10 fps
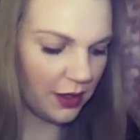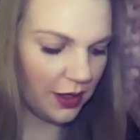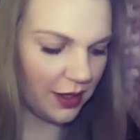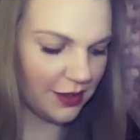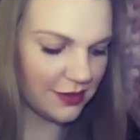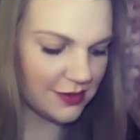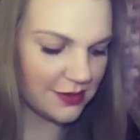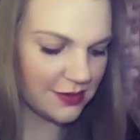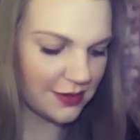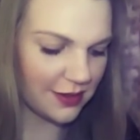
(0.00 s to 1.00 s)

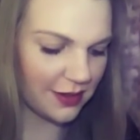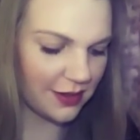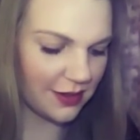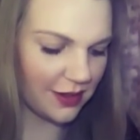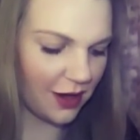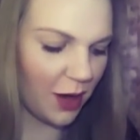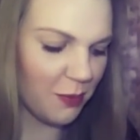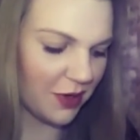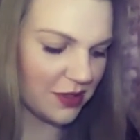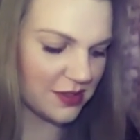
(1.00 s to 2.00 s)
is I
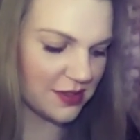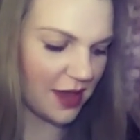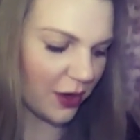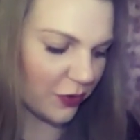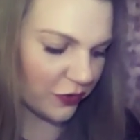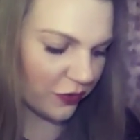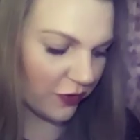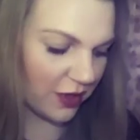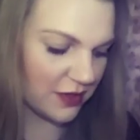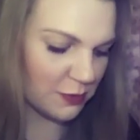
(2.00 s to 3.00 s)
must
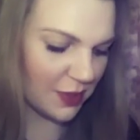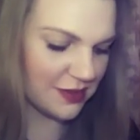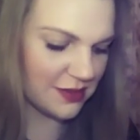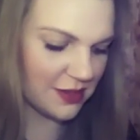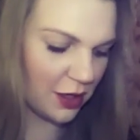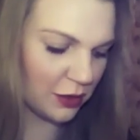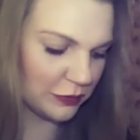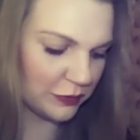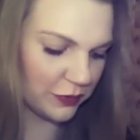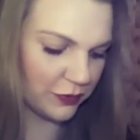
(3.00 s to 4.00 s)
sacrifice
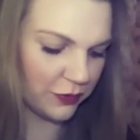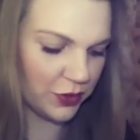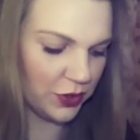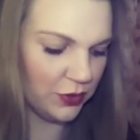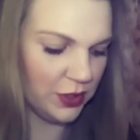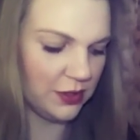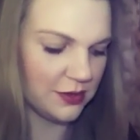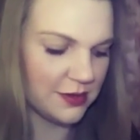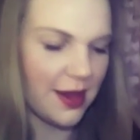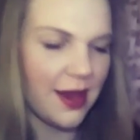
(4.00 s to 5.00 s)
myself for union
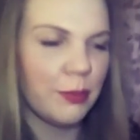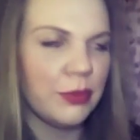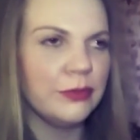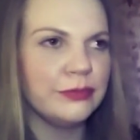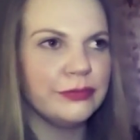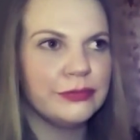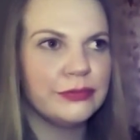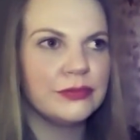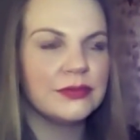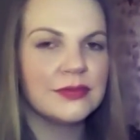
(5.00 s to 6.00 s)
to happen.
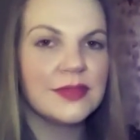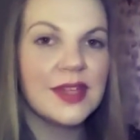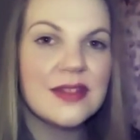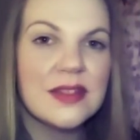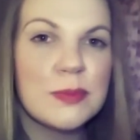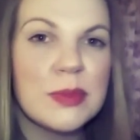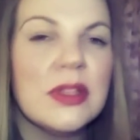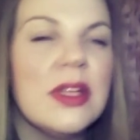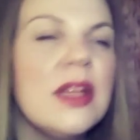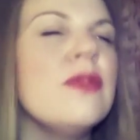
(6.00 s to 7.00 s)
There's this
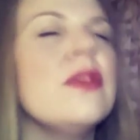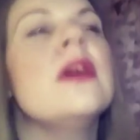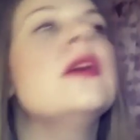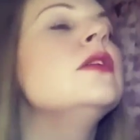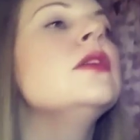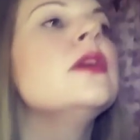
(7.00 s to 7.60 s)
belief that